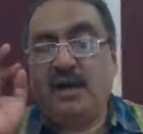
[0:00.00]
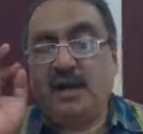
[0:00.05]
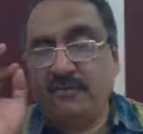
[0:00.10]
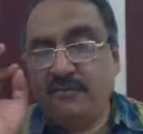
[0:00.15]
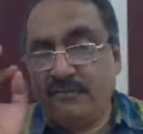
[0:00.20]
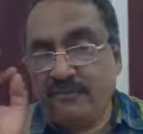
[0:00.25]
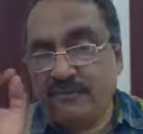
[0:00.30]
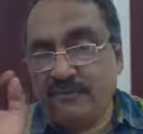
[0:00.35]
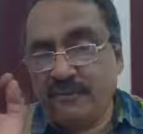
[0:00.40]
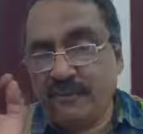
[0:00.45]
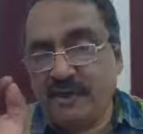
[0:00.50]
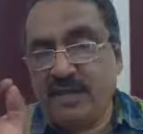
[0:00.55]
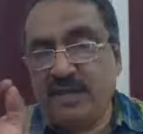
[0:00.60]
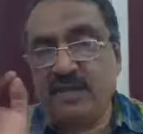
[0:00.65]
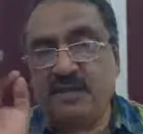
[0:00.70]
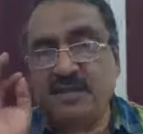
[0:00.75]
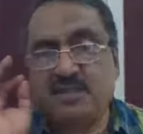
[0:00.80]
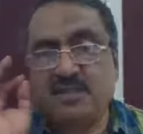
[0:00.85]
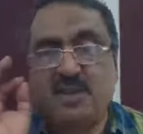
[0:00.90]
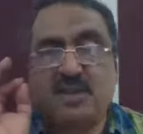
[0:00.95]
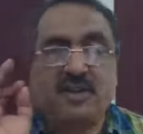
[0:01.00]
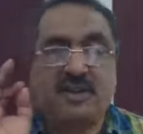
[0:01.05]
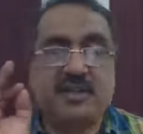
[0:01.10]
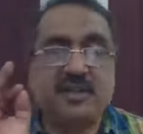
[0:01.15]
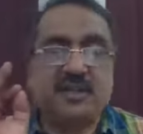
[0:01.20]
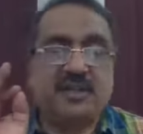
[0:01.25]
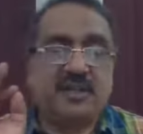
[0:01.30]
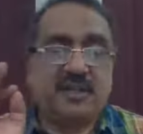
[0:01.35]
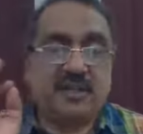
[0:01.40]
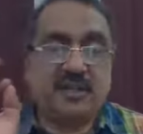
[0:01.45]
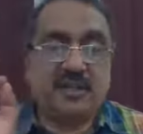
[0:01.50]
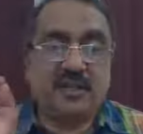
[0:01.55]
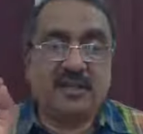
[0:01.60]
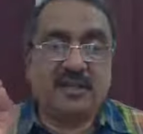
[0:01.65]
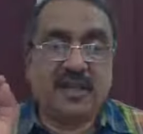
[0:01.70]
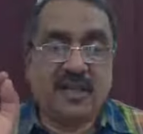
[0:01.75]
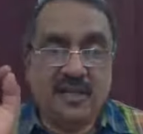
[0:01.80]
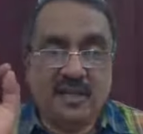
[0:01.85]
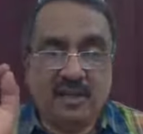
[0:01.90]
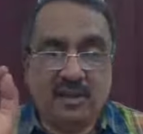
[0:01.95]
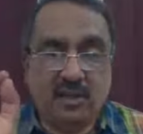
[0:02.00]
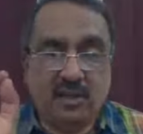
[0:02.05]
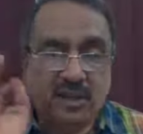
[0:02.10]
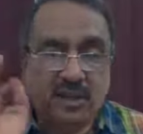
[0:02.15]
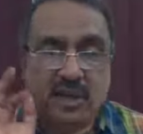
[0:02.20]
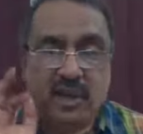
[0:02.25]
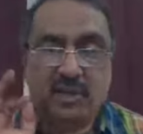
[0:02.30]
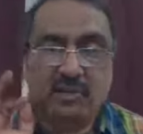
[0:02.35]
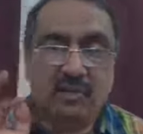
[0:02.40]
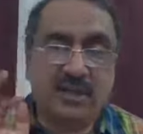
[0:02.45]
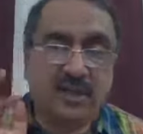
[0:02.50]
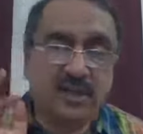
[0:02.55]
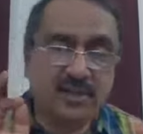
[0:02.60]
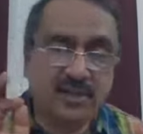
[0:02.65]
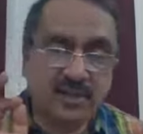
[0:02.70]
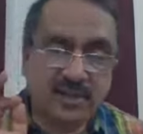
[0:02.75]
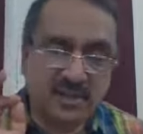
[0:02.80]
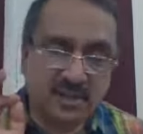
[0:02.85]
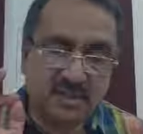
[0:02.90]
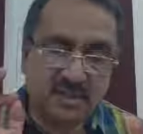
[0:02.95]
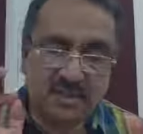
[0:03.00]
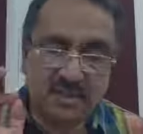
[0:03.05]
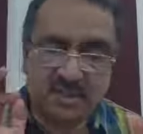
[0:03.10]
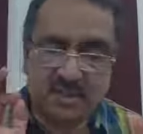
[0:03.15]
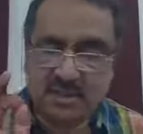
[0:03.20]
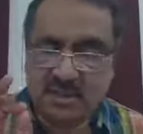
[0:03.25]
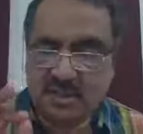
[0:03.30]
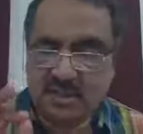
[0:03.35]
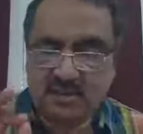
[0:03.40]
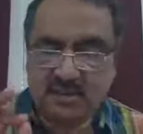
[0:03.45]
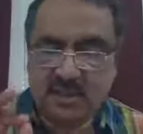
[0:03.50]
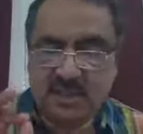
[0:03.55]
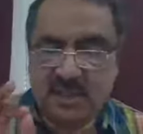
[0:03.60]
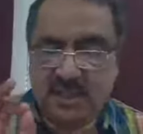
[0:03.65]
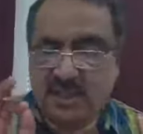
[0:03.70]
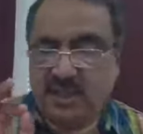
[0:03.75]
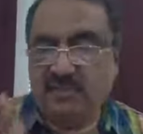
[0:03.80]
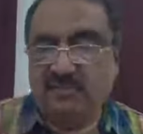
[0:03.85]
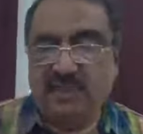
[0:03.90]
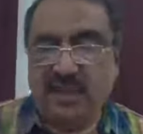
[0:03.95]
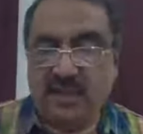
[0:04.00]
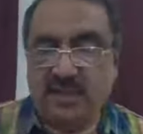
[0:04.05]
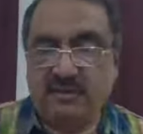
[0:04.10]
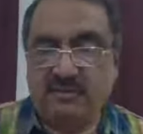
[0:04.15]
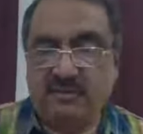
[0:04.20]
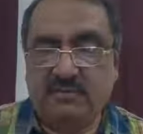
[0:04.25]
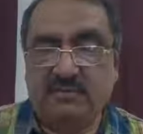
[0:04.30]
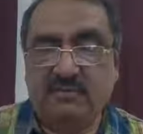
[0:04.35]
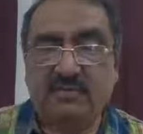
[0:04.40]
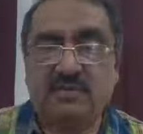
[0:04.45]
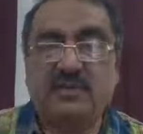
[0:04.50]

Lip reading: if it is not returned, then the document is said to be defective.